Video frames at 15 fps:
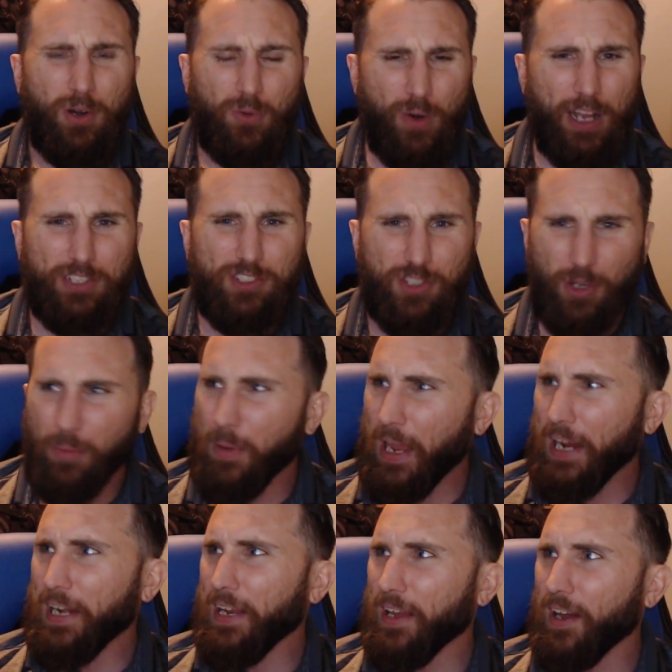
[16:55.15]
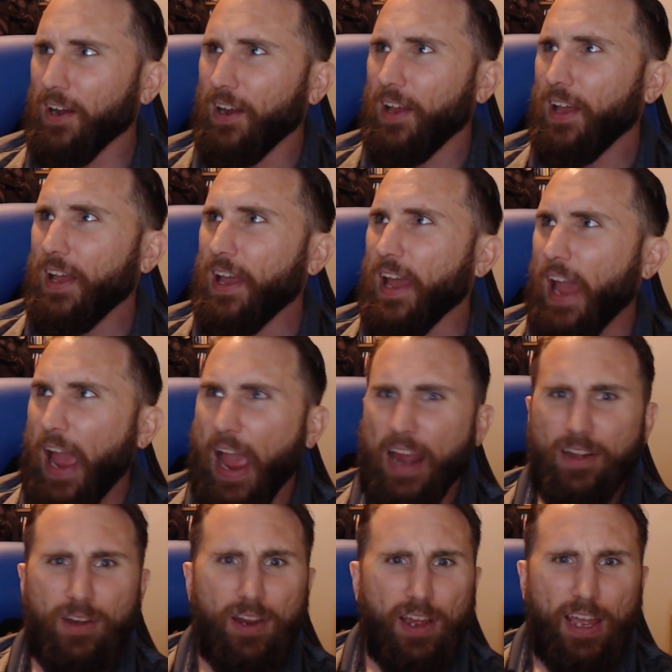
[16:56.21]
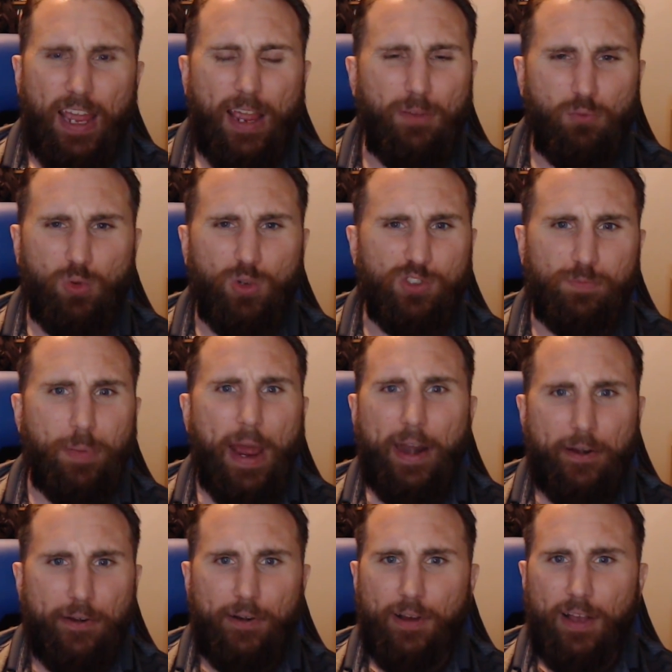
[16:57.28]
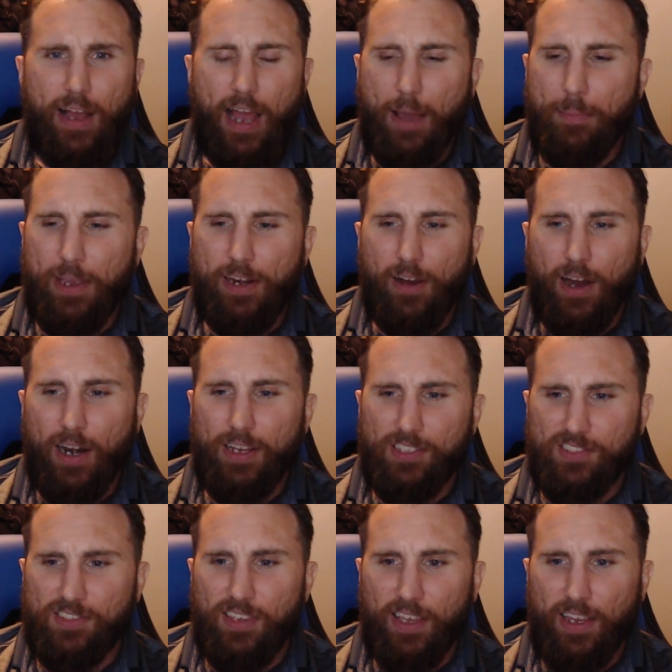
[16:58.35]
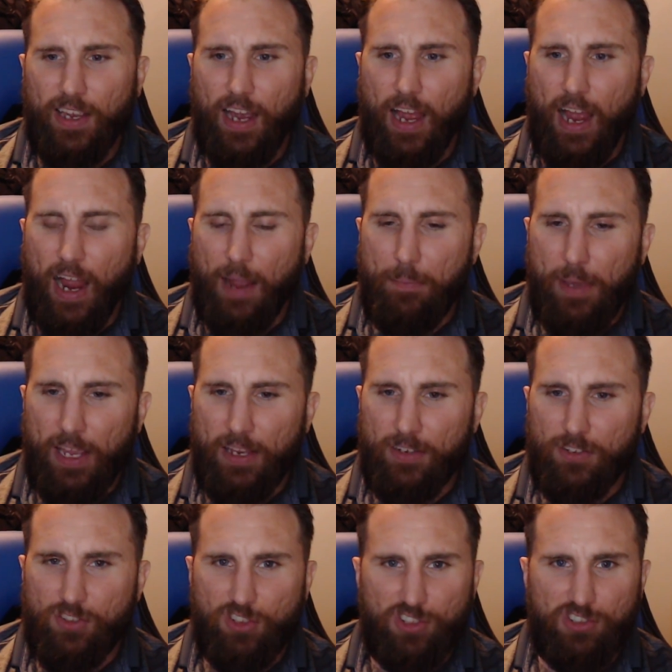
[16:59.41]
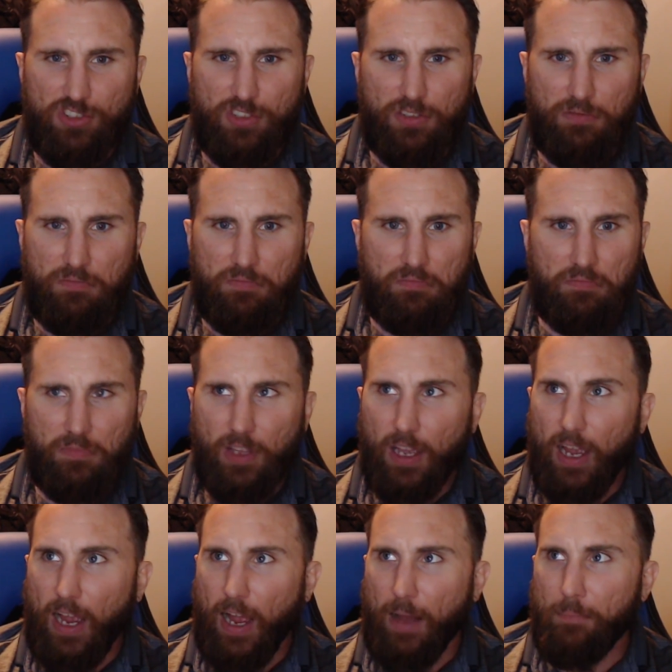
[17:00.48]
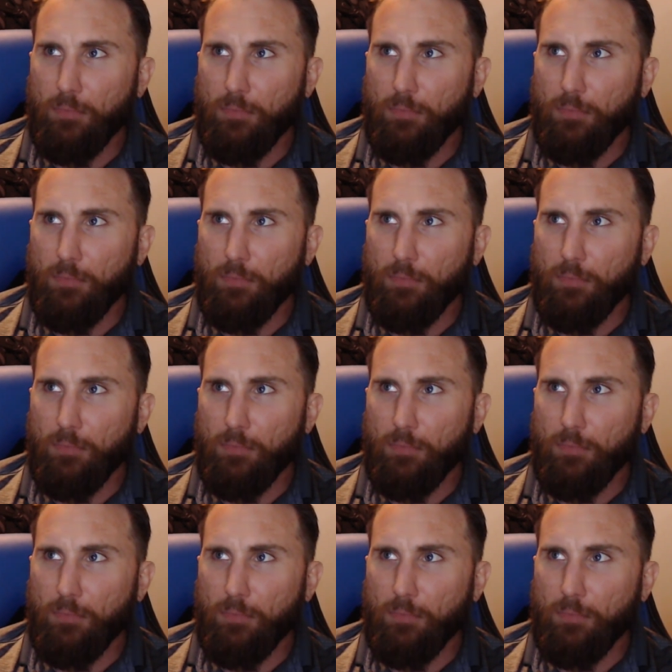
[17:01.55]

WrestleMania, and it was better. I mean, honestly, I, I mean, just I'm